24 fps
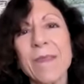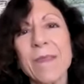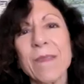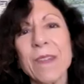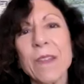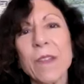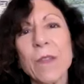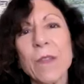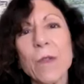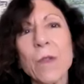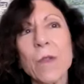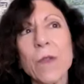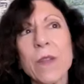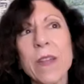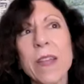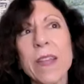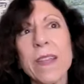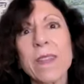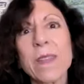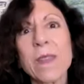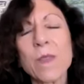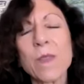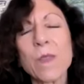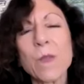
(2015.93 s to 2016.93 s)
And you
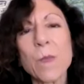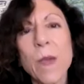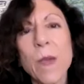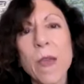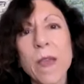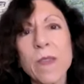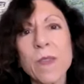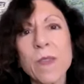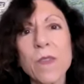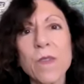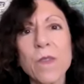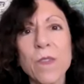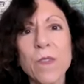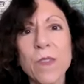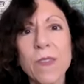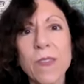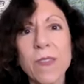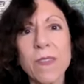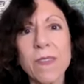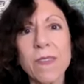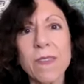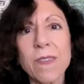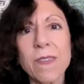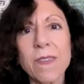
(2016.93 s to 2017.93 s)
create the space for
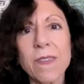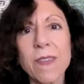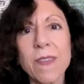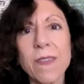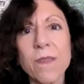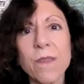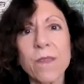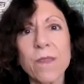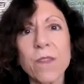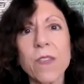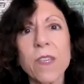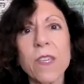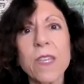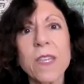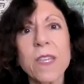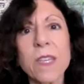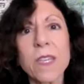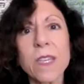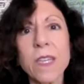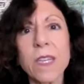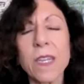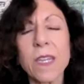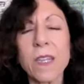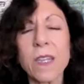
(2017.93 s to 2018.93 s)
this and for the
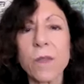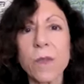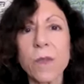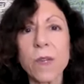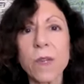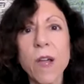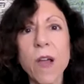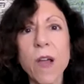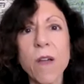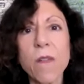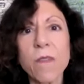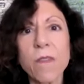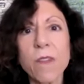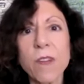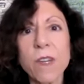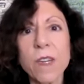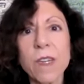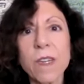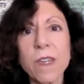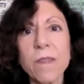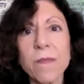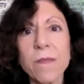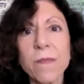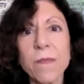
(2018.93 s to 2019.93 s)
healing and the
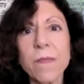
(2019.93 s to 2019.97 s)
recovery.